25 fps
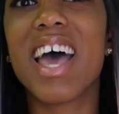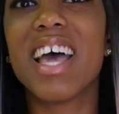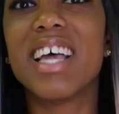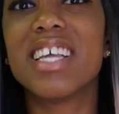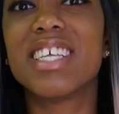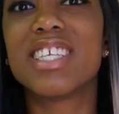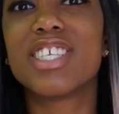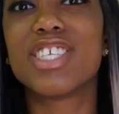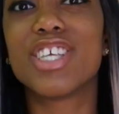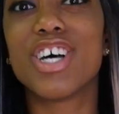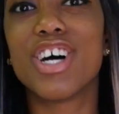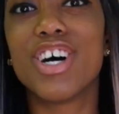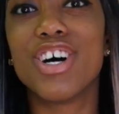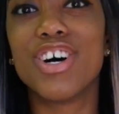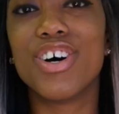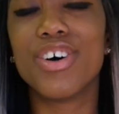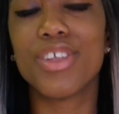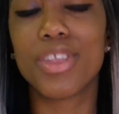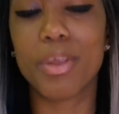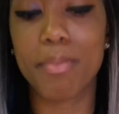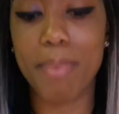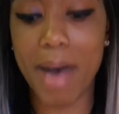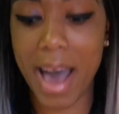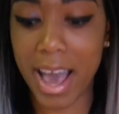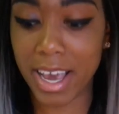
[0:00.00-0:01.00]
And
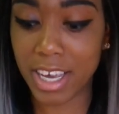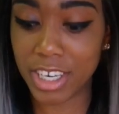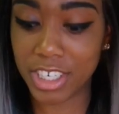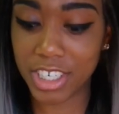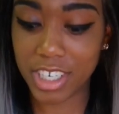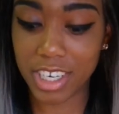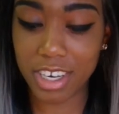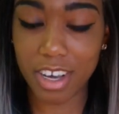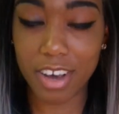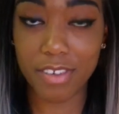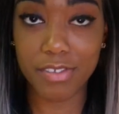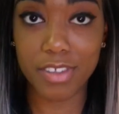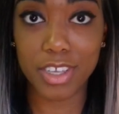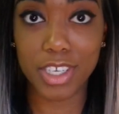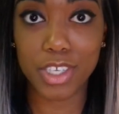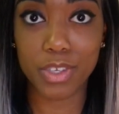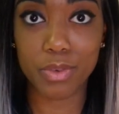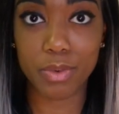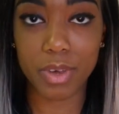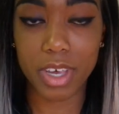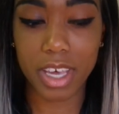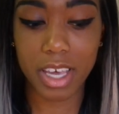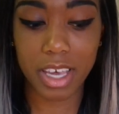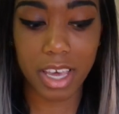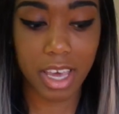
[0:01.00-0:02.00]
so the packaging of
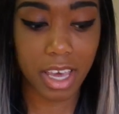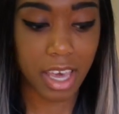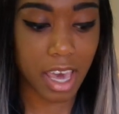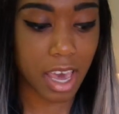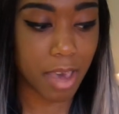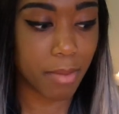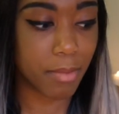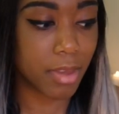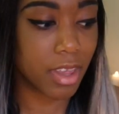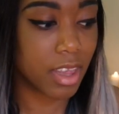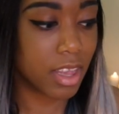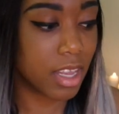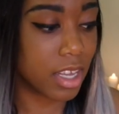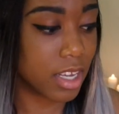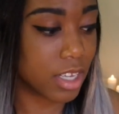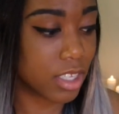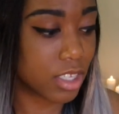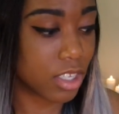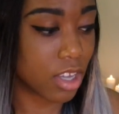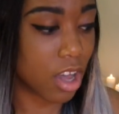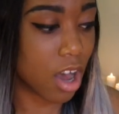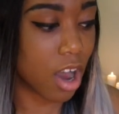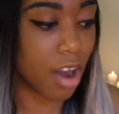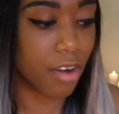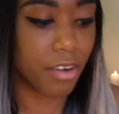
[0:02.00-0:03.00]
this wig, it came in
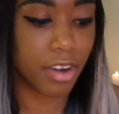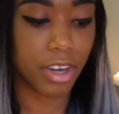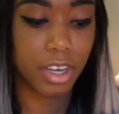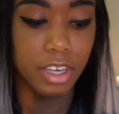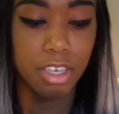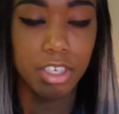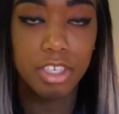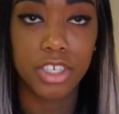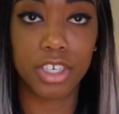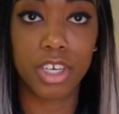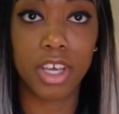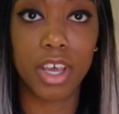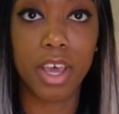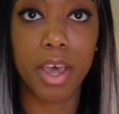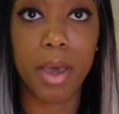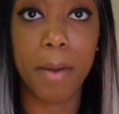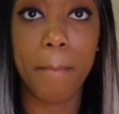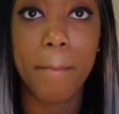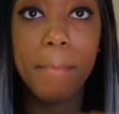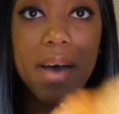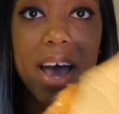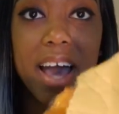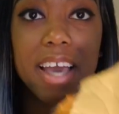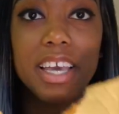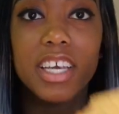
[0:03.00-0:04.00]
this orange
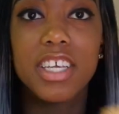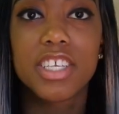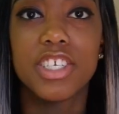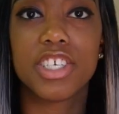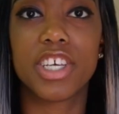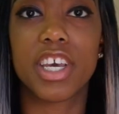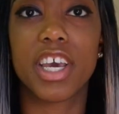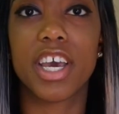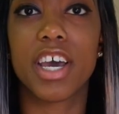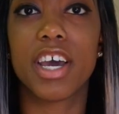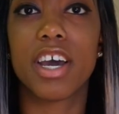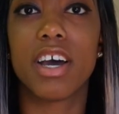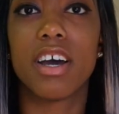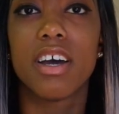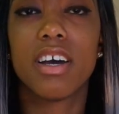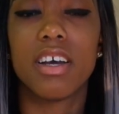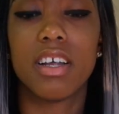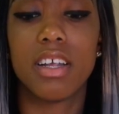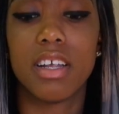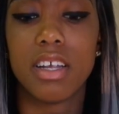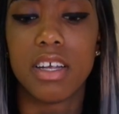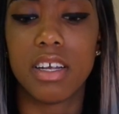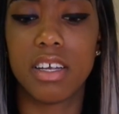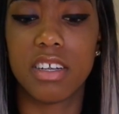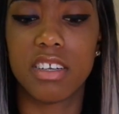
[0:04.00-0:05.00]
package here,
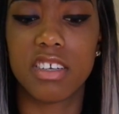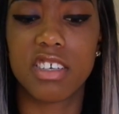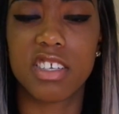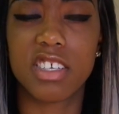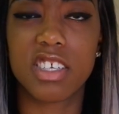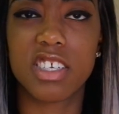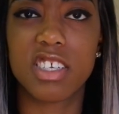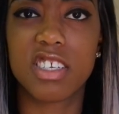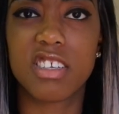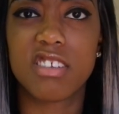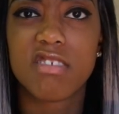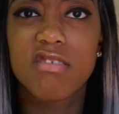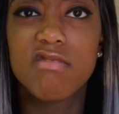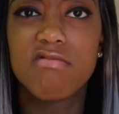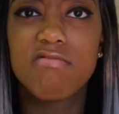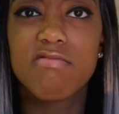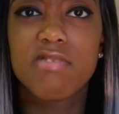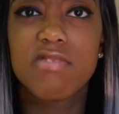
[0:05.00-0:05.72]
just a